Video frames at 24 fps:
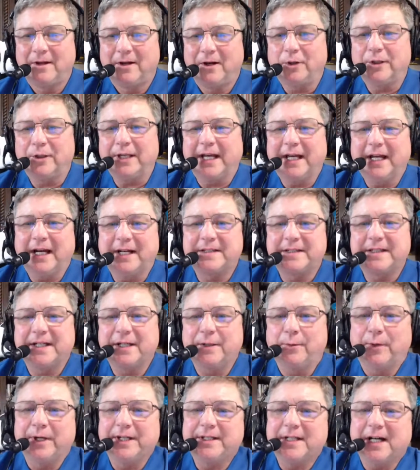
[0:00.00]
Okay, I'll tell
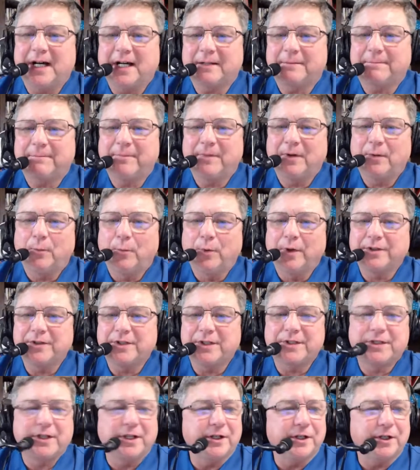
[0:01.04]
you what, Doc, we're
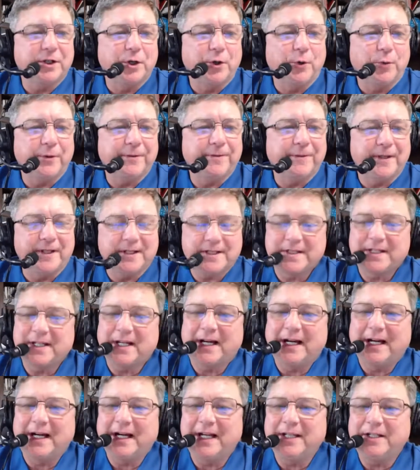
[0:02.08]
just going to go with this.
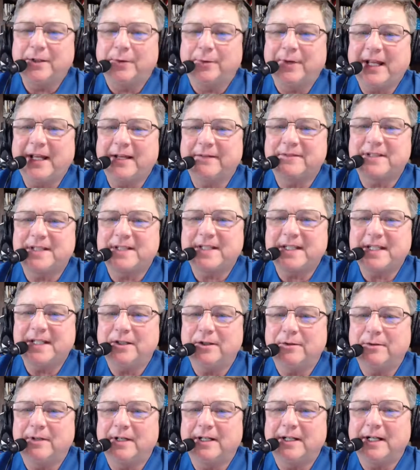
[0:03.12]
I don't have to see
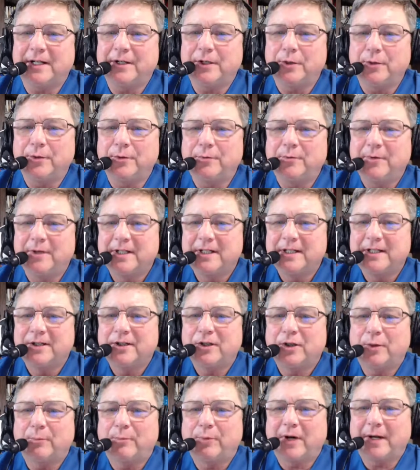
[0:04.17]
you, and I know
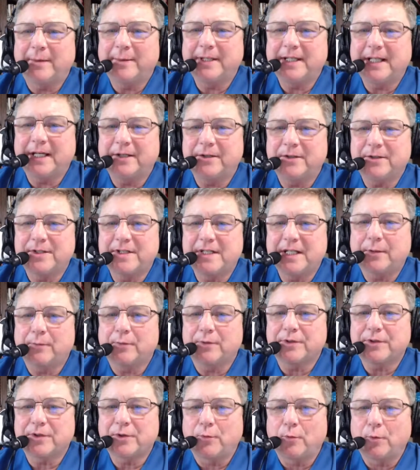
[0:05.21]
you probably got your
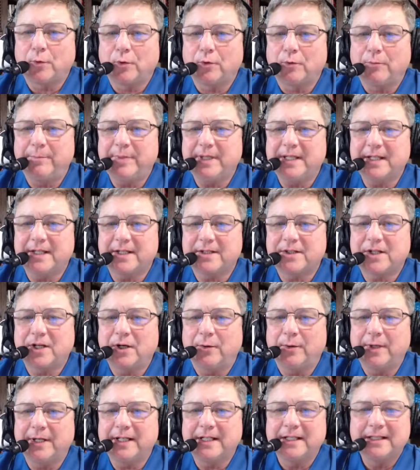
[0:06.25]
secret squirrel BS
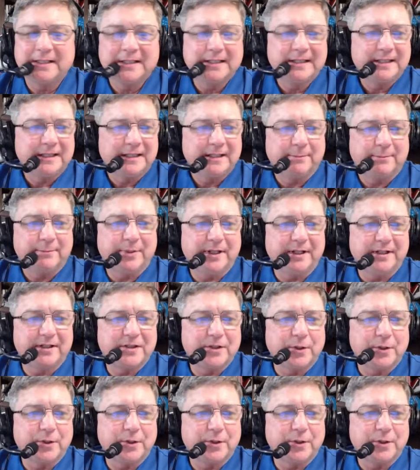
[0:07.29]
going. But